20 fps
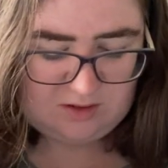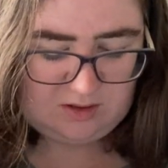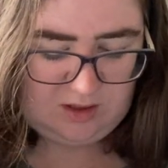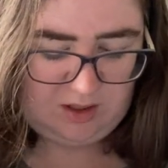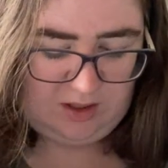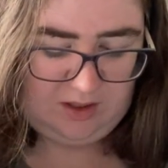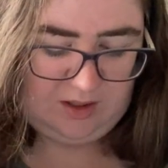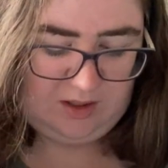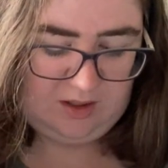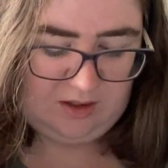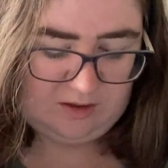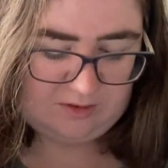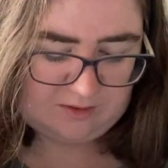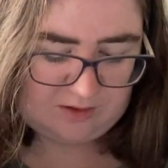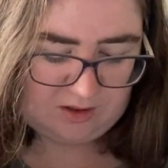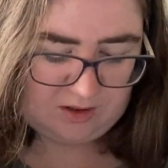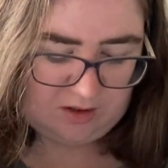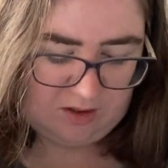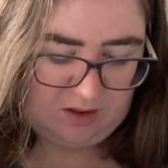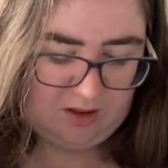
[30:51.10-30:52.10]
And then
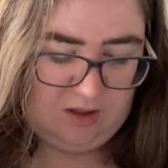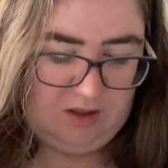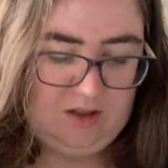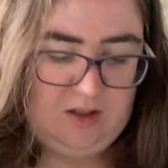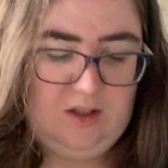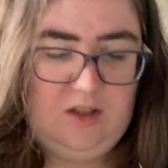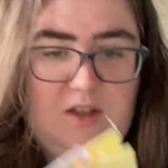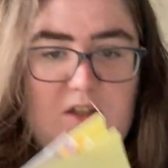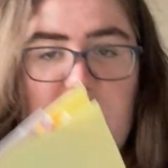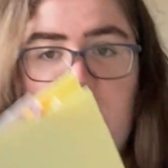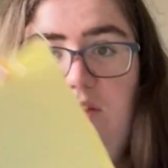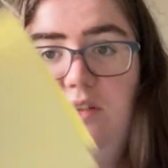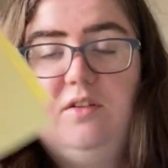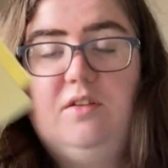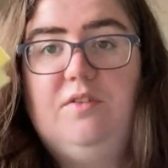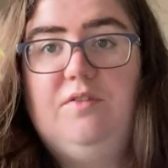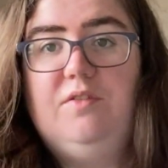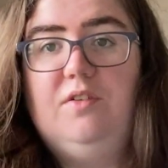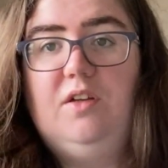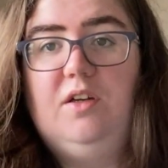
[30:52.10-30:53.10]
I've got
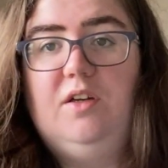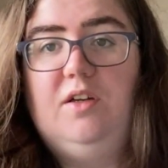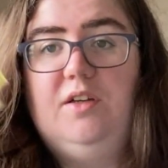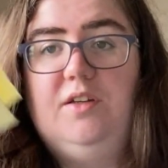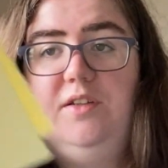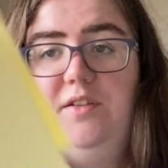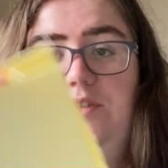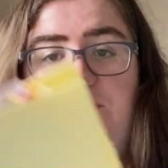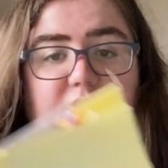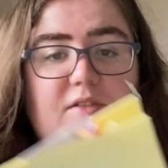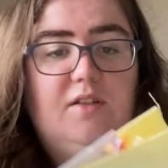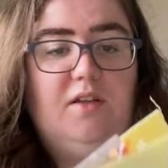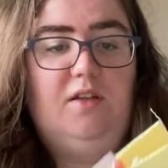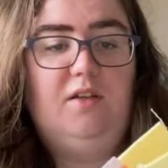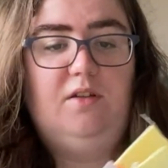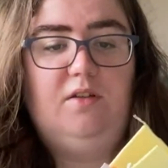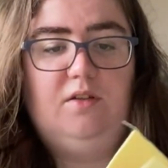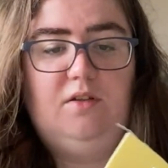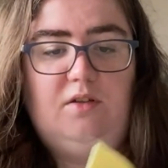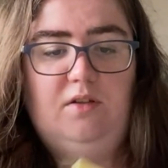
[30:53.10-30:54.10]
the floss,
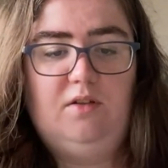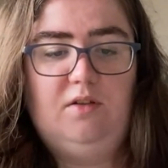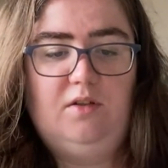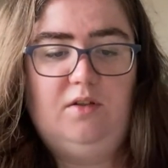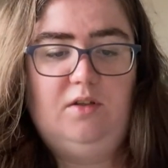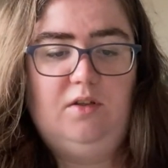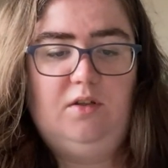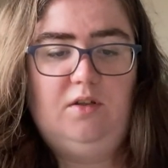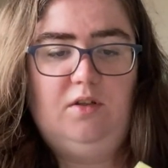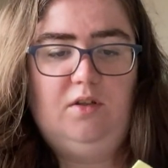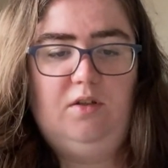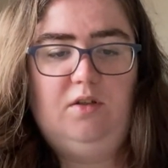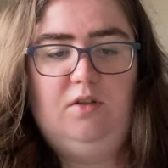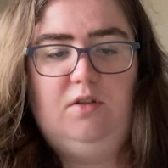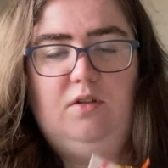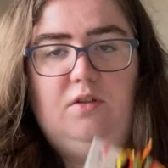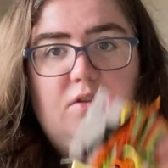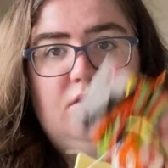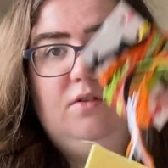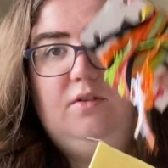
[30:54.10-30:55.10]

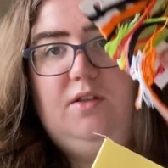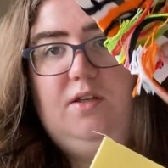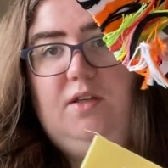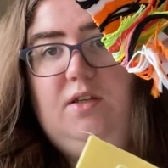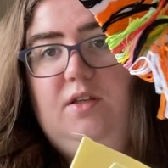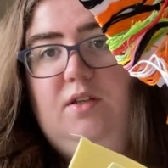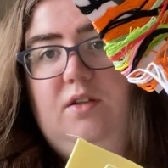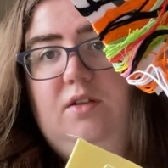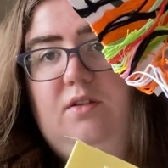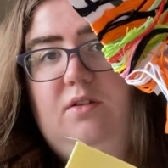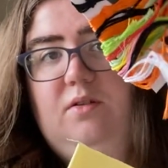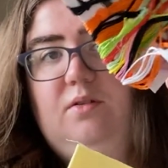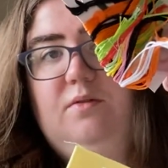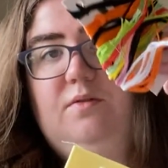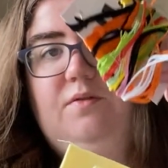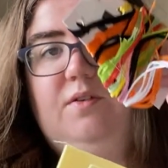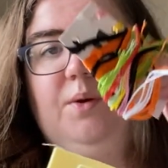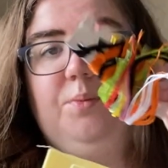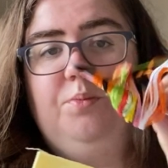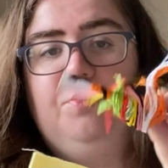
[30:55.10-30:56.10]
the
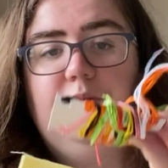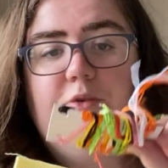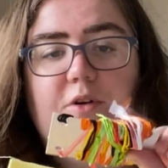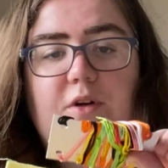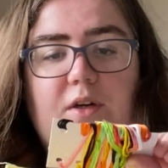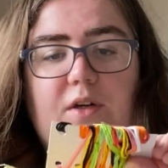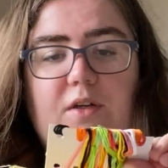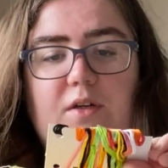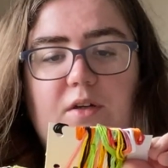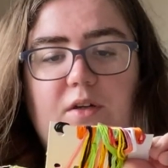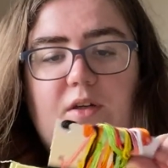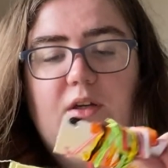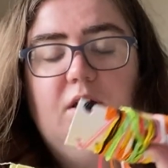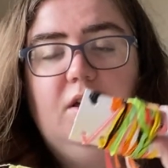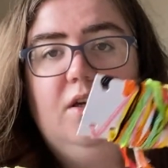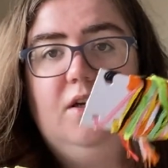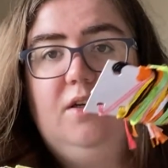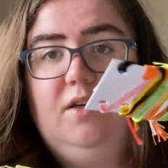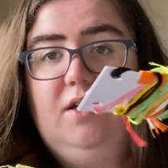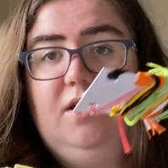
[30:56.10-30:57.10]
fabric,
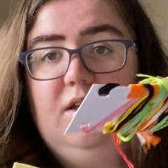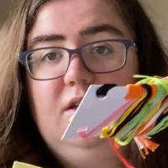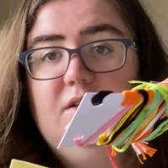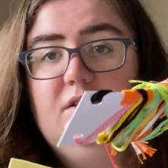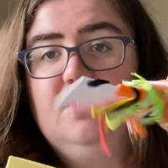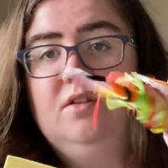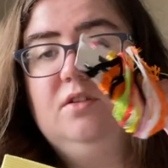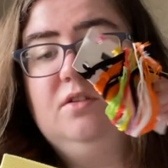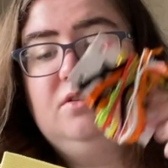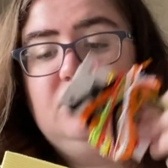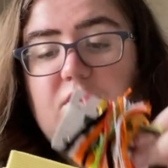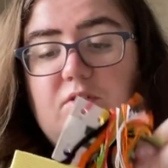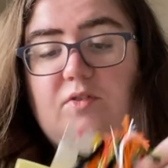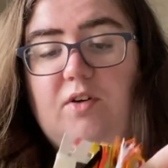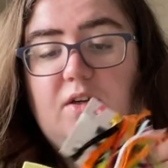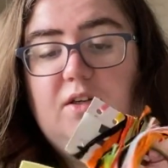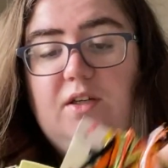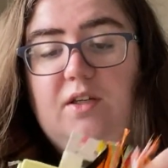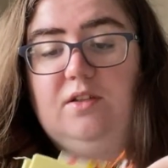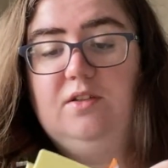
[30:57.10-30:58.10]
a needle. You've
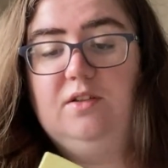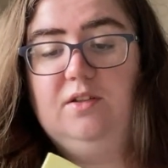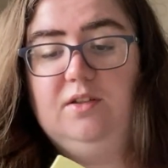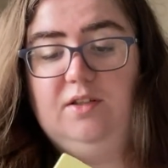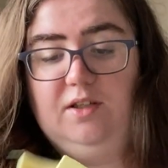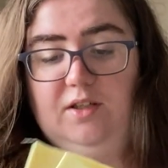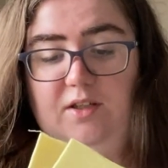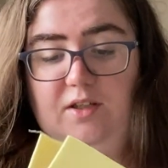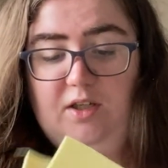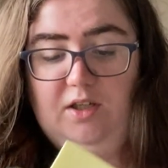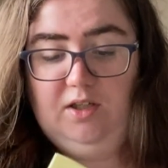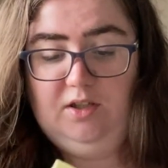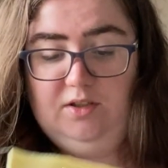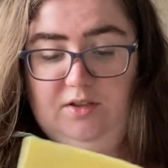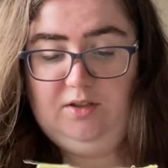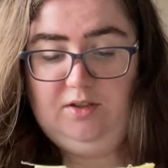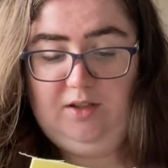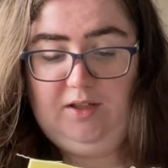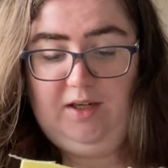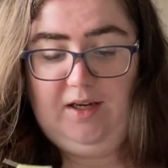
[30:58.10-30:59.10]
got a needle in there.
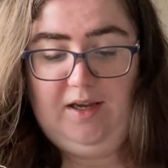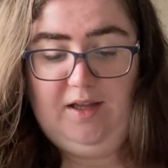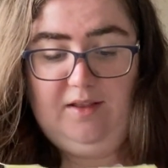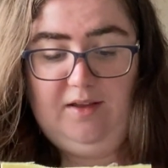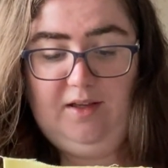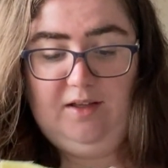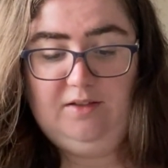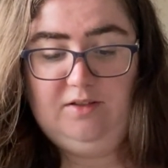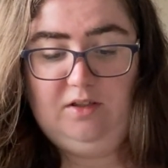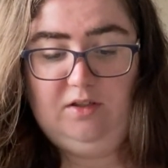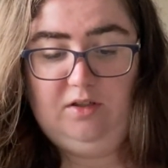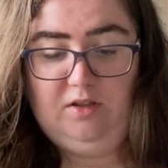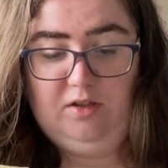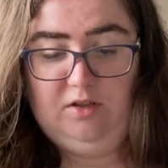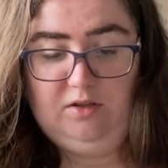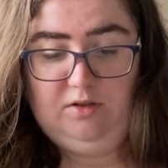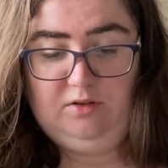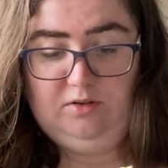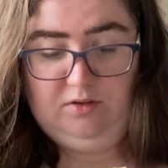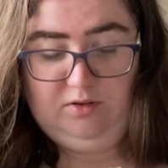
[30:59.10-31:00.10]
So again, that's
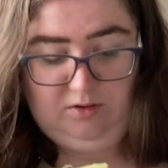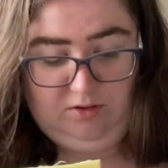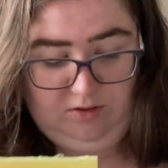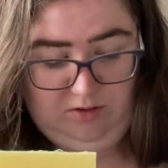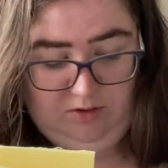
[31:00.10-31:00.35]
all.